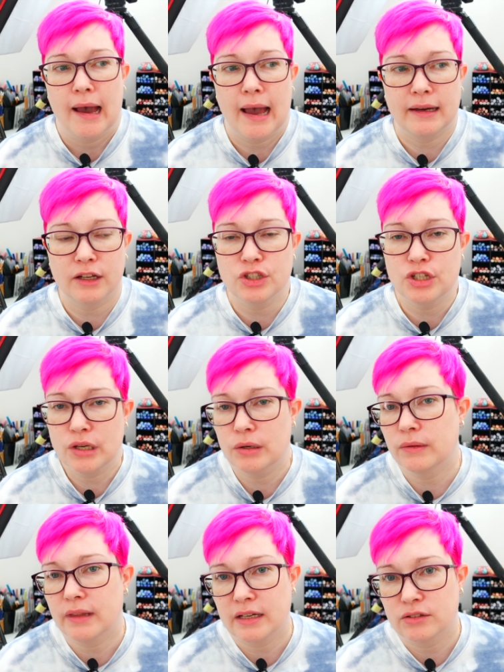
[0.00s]
and I
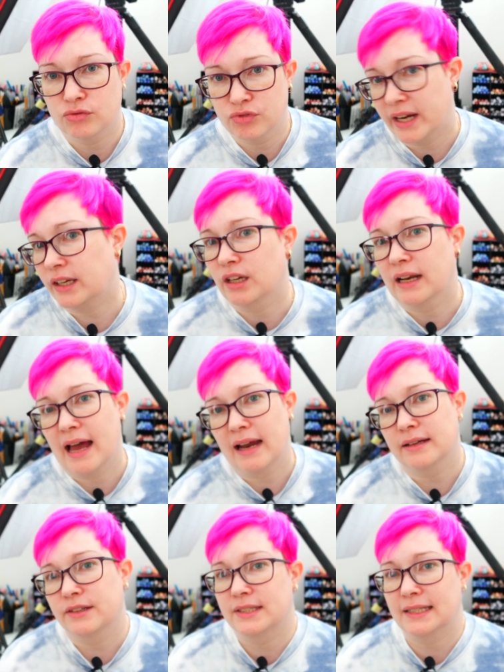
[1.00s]
knew that
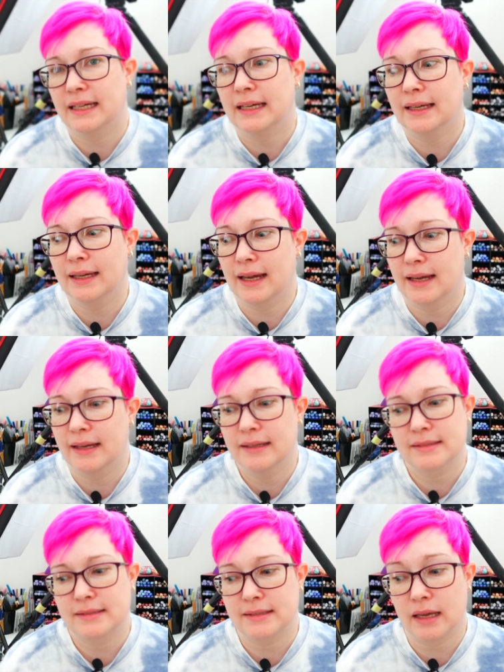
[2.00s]
regularity
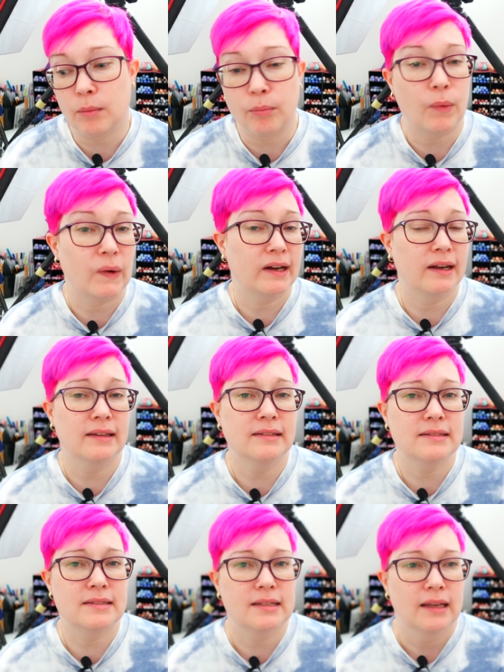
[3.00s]
is
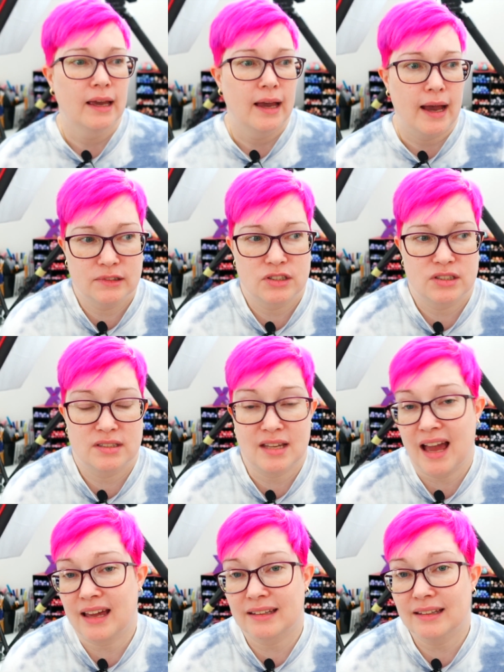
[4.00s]
important.
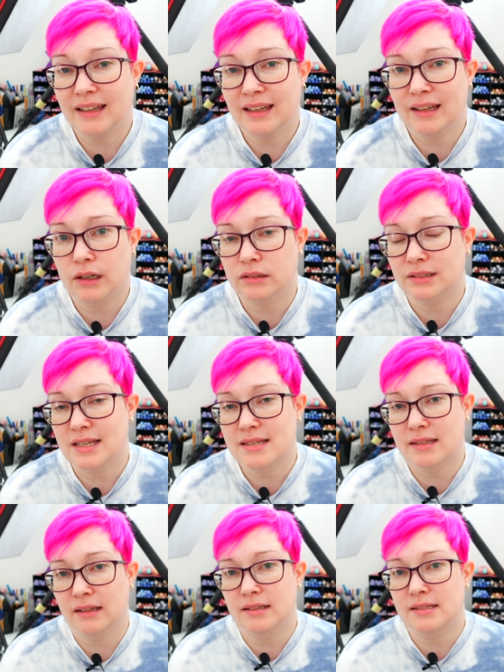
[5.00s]
Sadly,
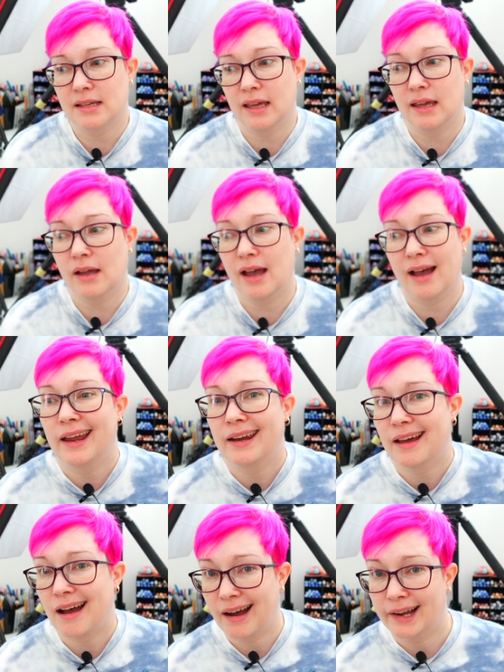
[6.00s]
consistency
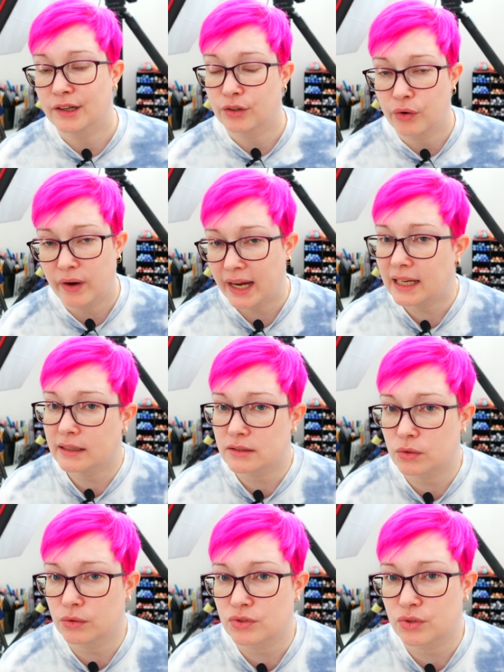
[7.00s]
in a higher grade
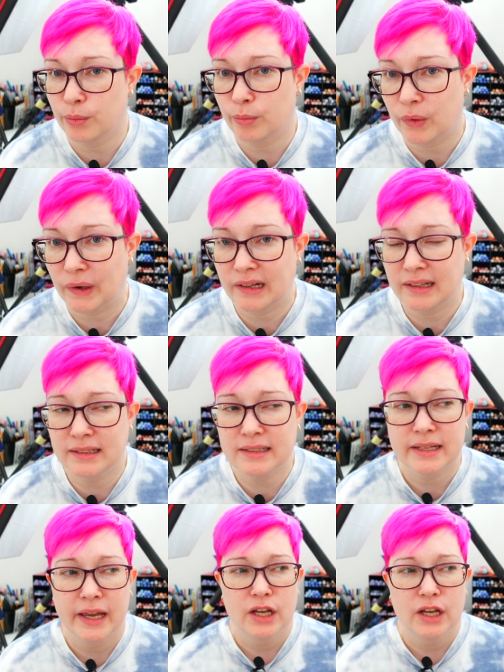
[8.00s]
is also important